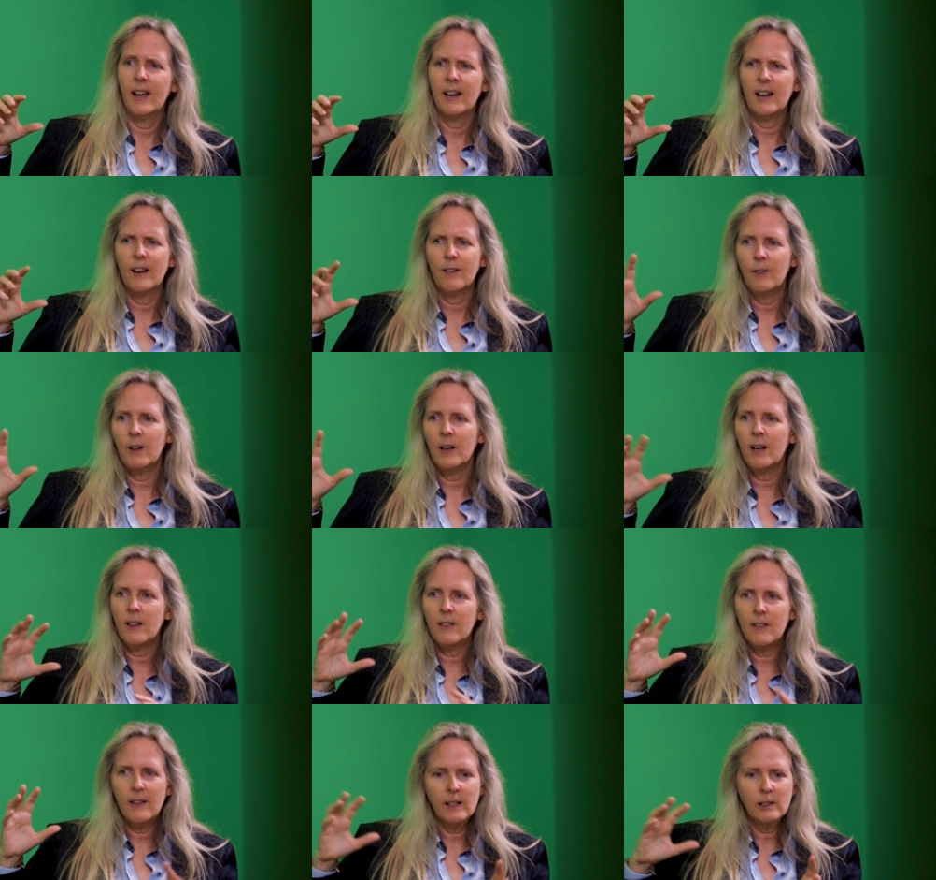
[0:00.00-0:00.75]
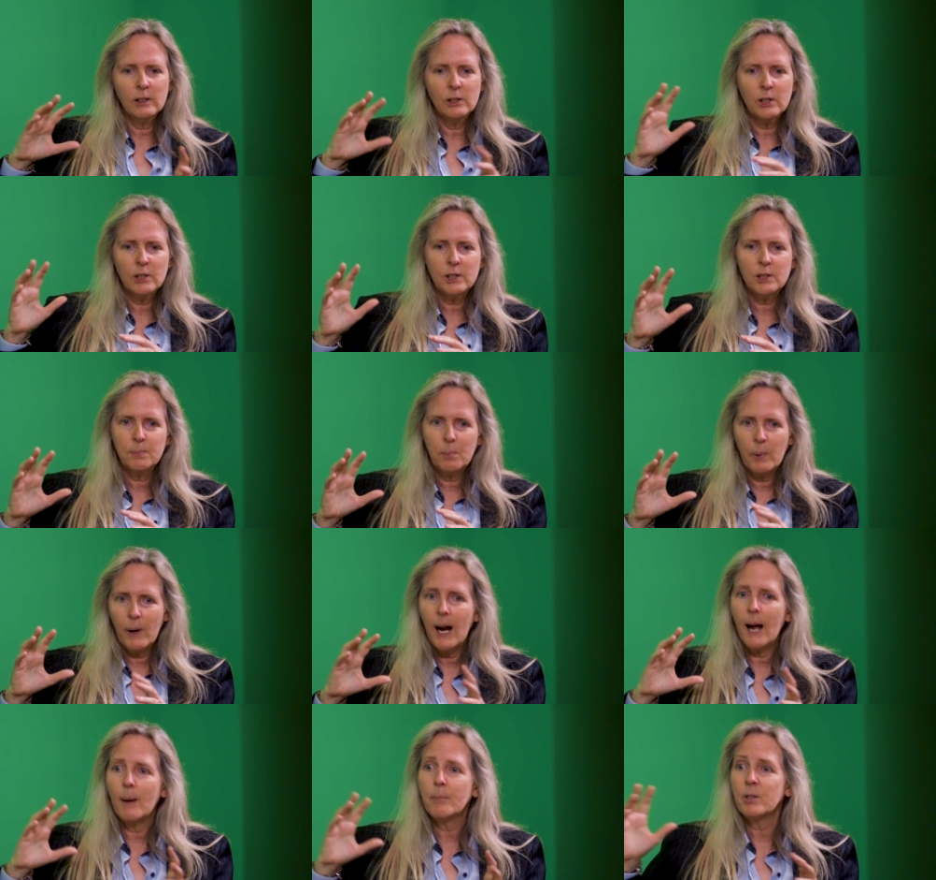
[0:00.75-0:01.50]
And if anything looks
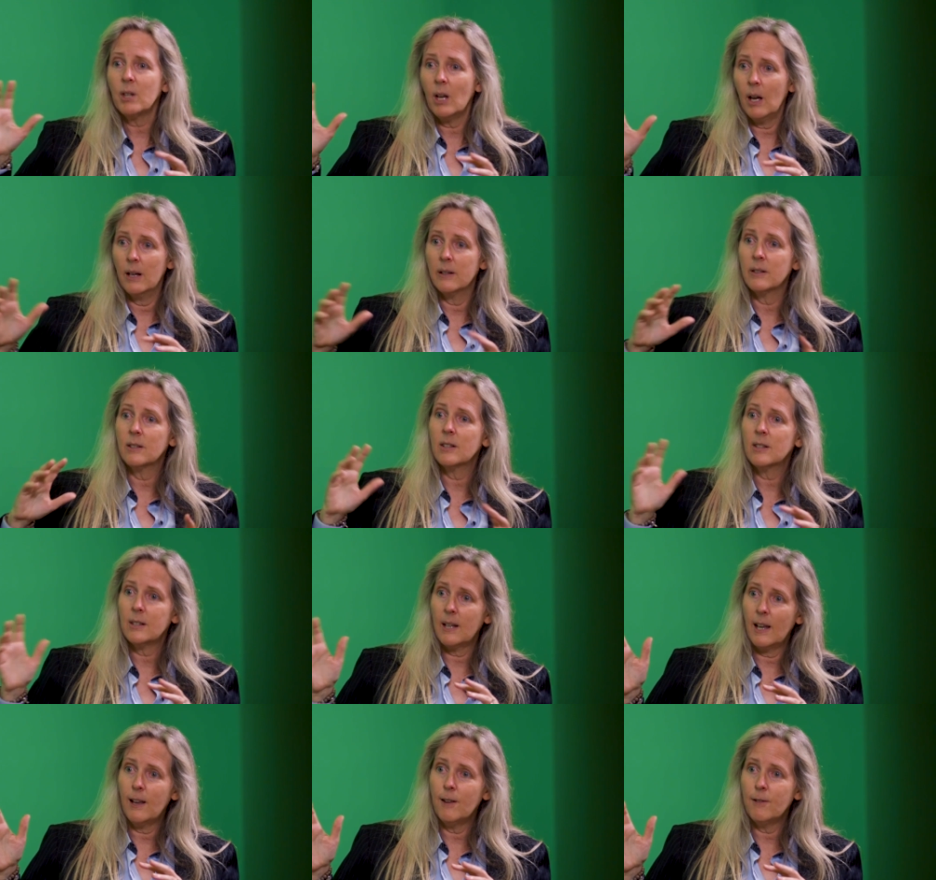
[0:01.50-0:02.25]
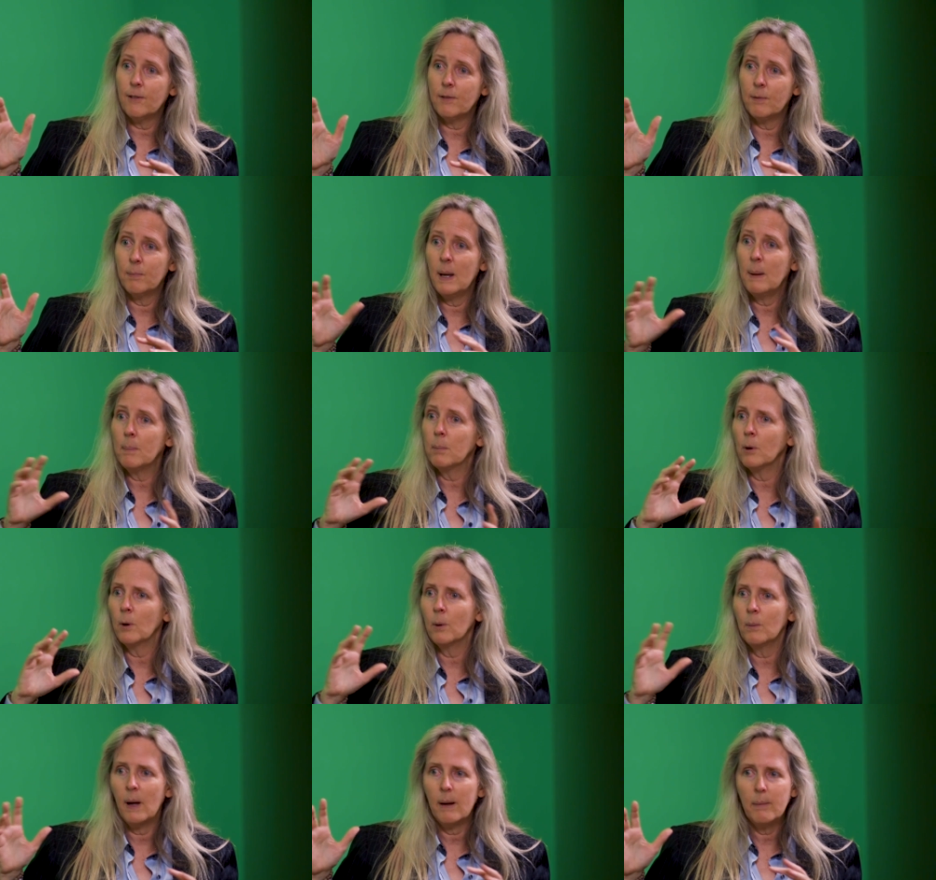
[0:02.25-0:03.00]
perhaps unsafe,
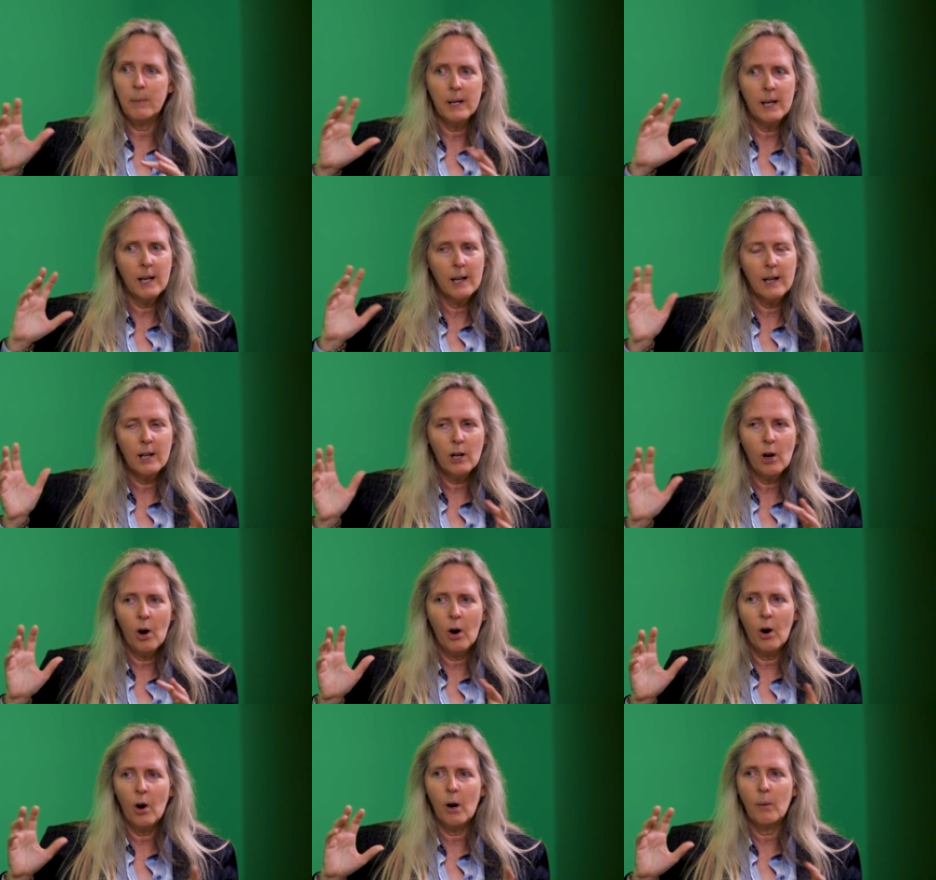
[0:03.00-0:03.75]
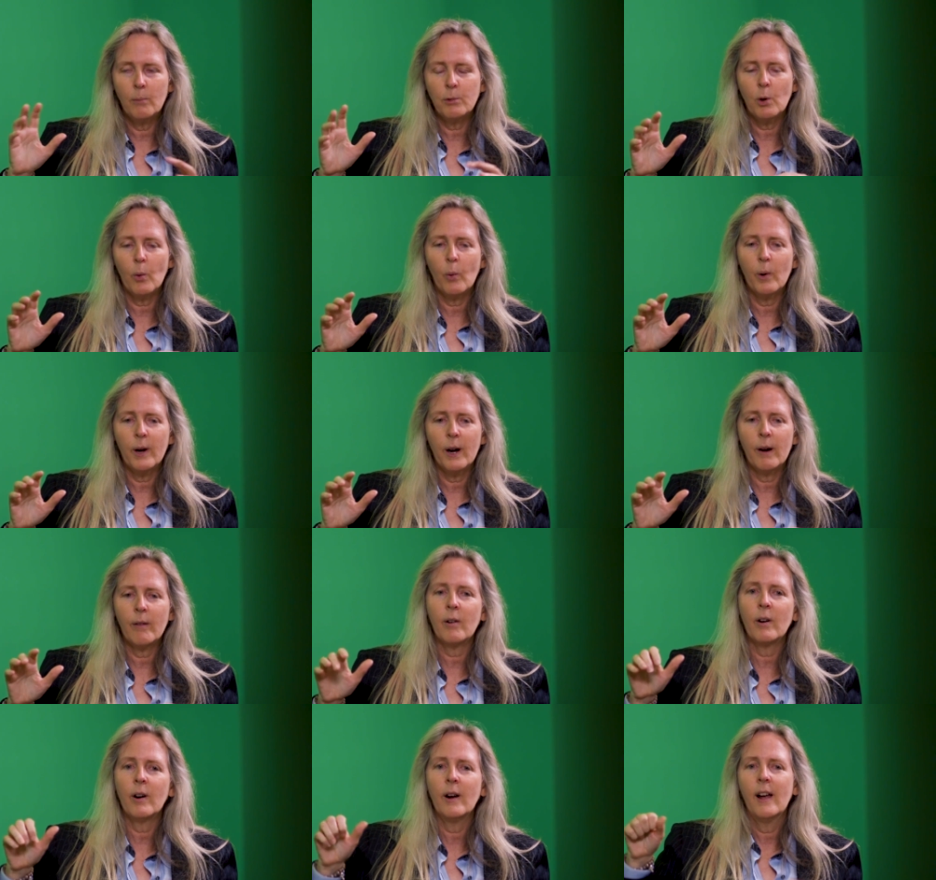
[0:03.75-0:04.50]
people may be getting harmed or
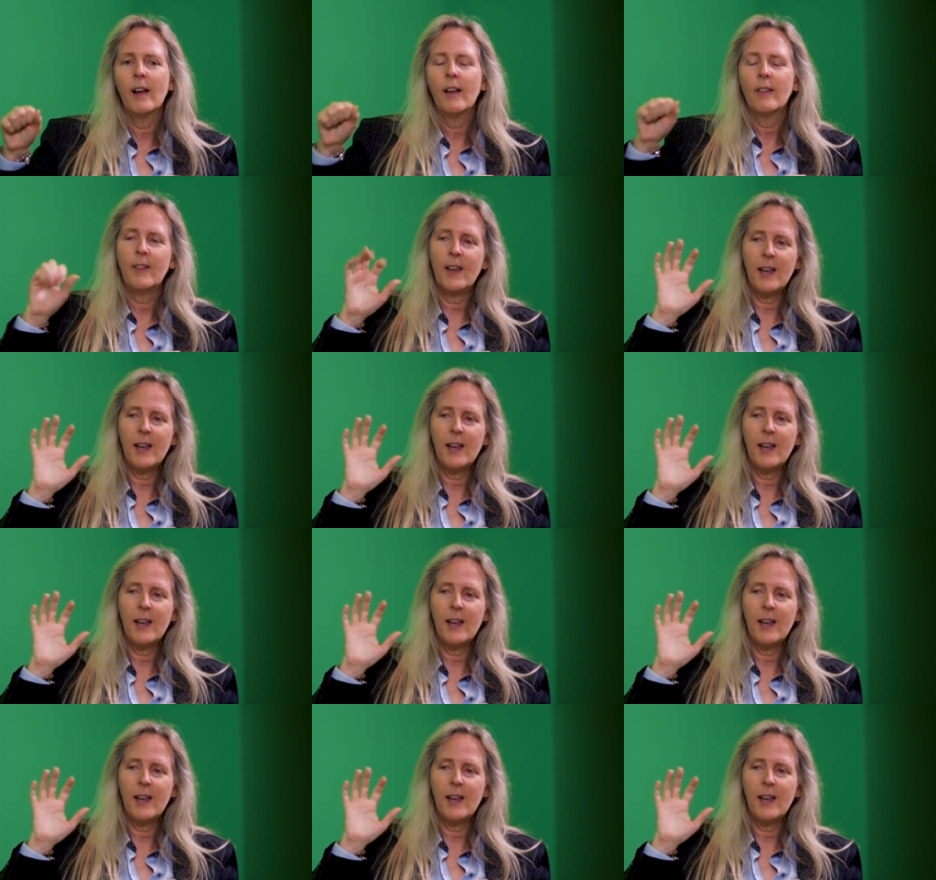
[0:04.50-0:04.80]
whatever,